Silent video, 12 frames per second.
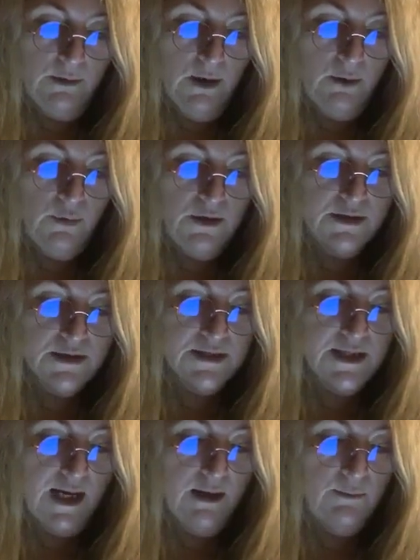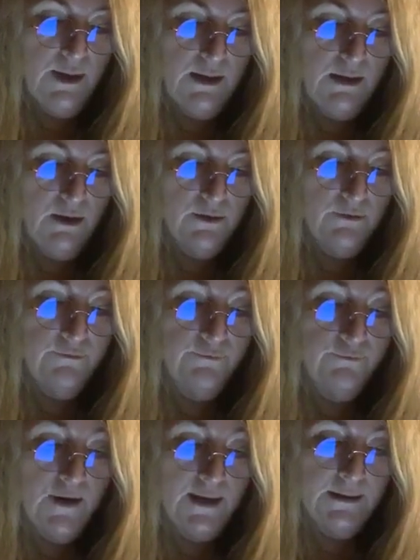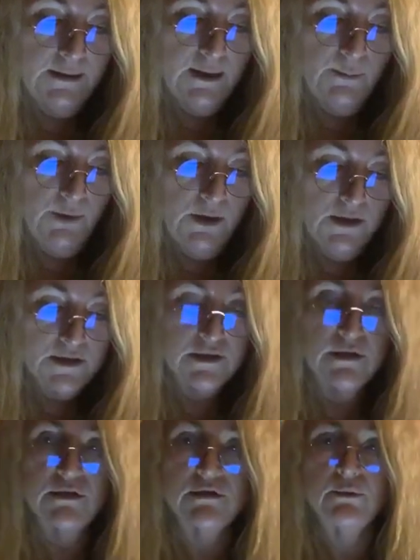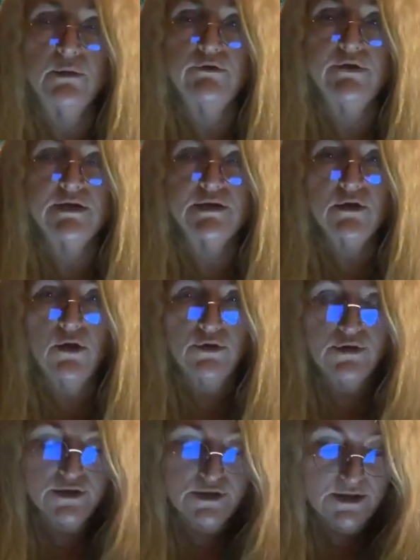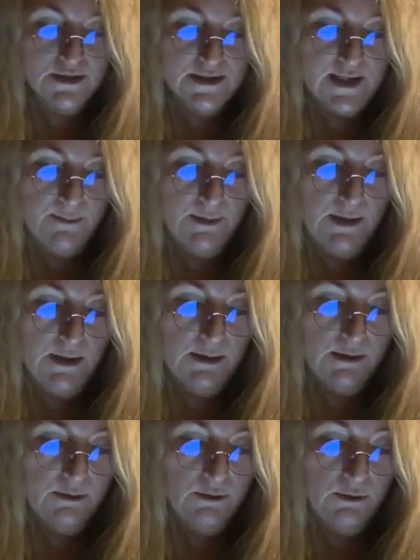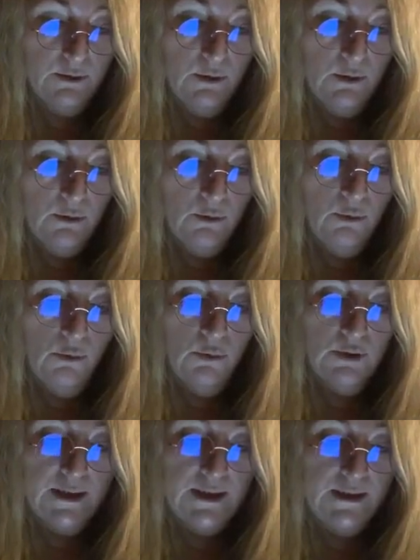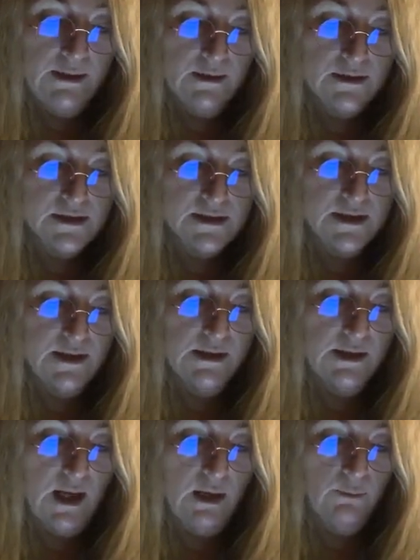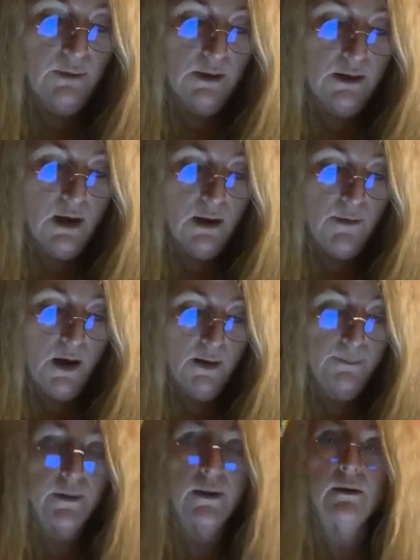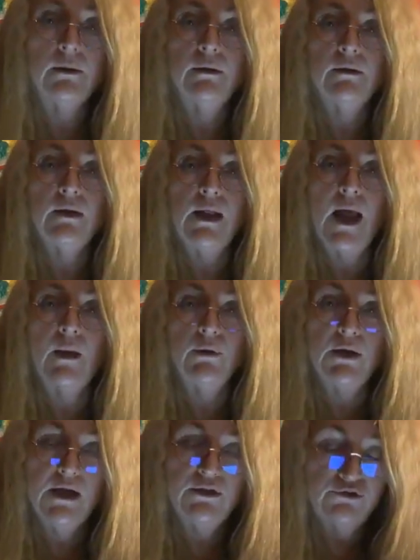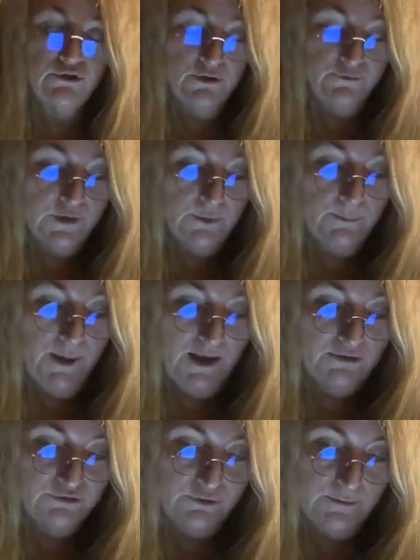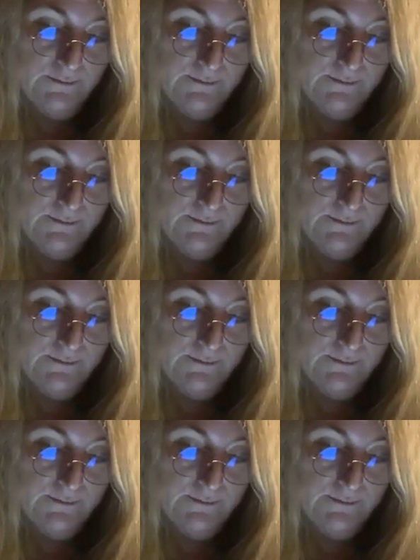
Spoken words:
I wondered how many other friendly persons were ensconced at Samiling, all eager to see Gyalwa Karmapa, the emanation of compassion.